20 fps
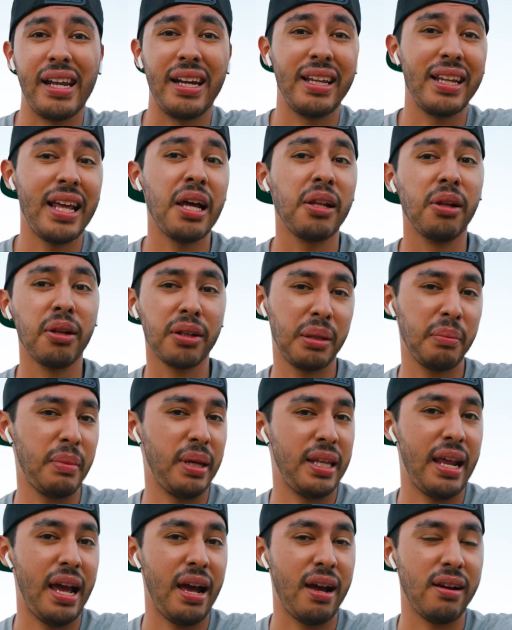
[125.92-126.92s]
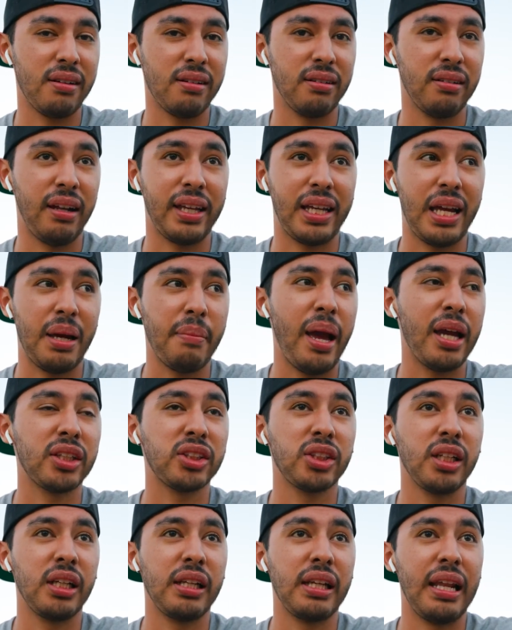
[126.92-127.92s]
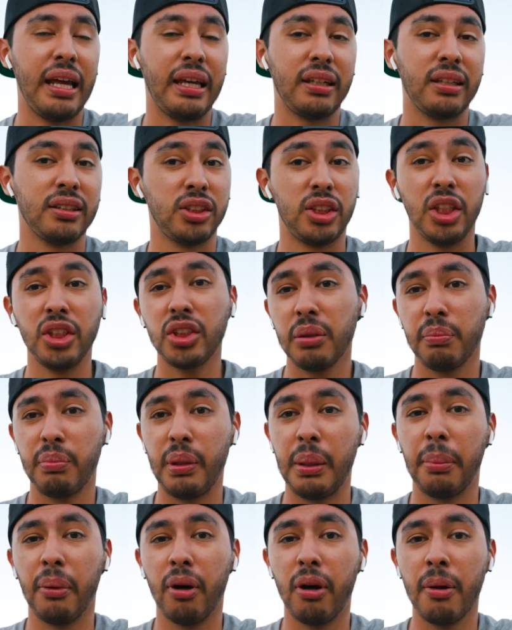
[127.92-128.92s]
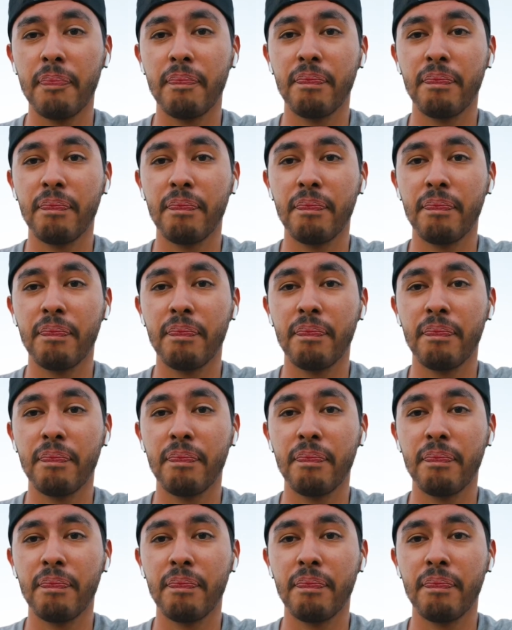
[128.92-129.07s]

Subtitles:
then now look at me now. I'm actually teaching people.